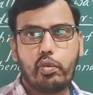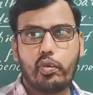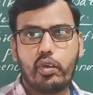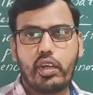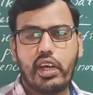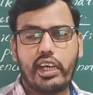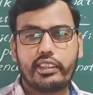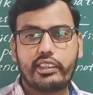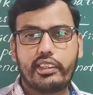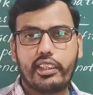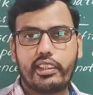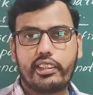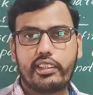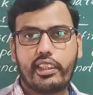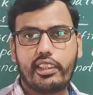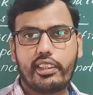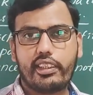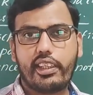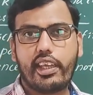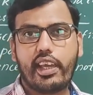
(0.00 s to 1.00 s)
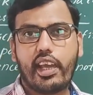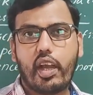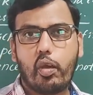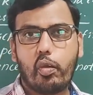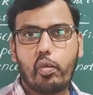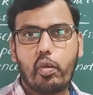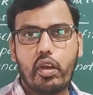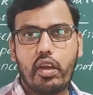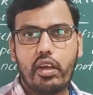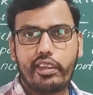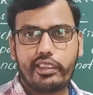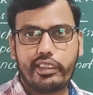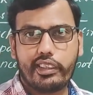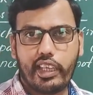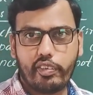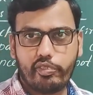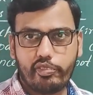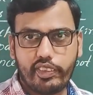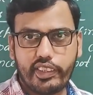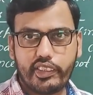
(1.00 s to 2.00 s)
As a result, they have
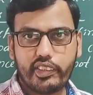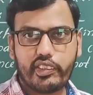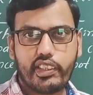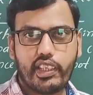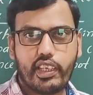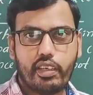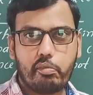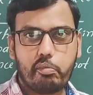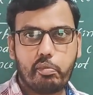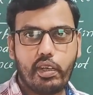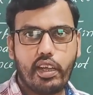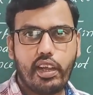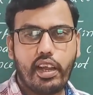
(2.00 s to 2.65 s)
definite shape